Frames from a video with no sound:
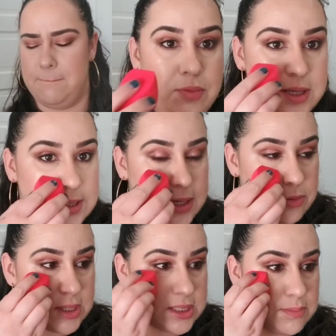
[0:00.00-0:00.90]
Press it in
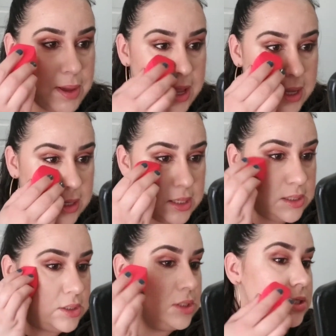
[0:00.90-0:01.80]
with a
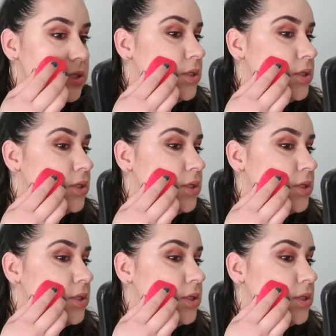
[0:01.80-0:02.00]
sponge.